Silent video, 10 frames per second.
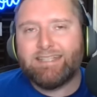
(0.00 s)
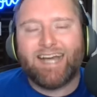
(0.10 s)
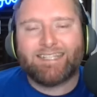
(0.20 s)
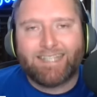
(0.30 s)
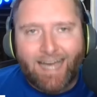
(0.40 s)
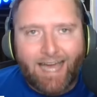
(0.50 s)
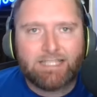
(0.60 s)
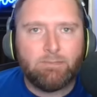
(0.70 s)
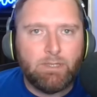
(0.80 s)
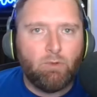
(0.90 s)
he's got
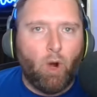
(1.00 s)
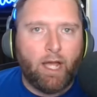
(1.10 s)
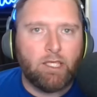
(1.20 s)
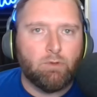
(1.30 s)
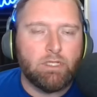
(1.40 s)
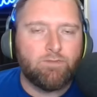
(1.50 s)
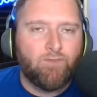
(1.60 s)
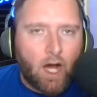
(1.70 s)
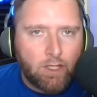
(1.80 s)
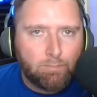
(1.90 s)
ties to BYU. His
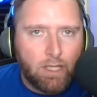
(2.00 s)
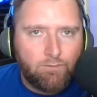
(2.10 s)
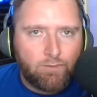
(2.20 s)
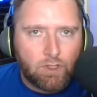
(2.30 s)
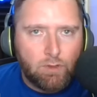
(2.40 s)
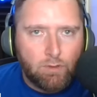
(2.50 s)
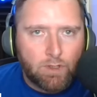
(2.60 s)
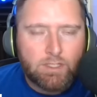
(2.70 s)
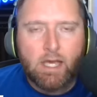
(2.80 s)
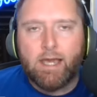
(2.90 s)
father played for the
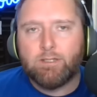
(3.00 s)
Cougars.